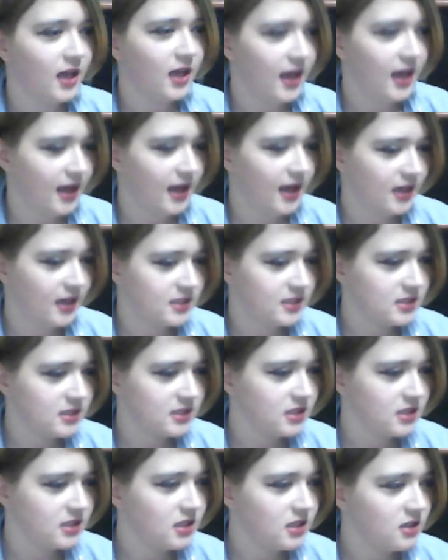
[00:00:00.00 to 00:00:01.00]
and
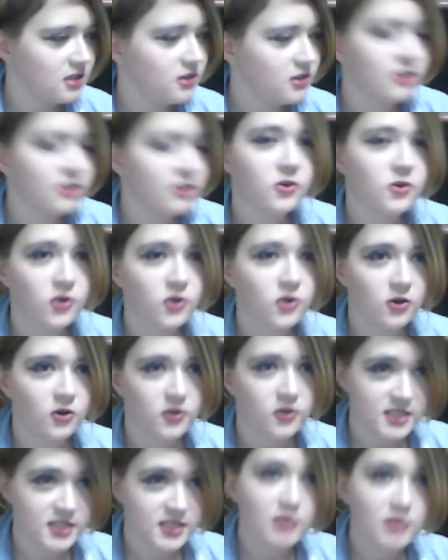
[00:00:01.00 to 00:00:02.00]
the little
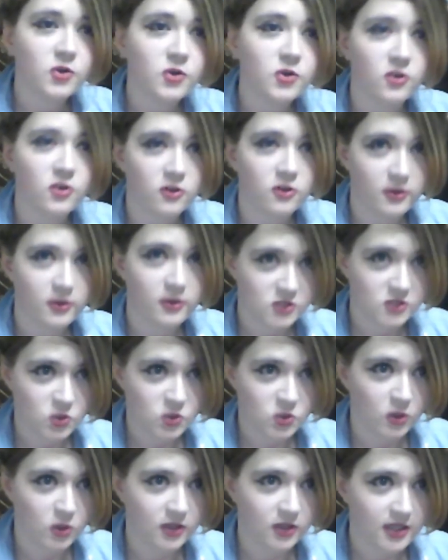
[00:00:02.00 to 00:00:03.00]
girl, same little girl that was
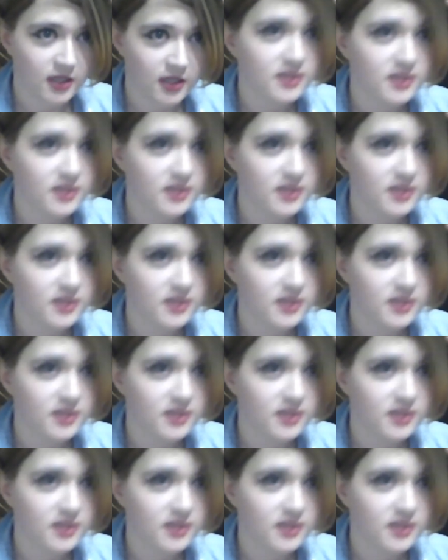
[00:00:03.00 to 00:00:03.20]
twirling,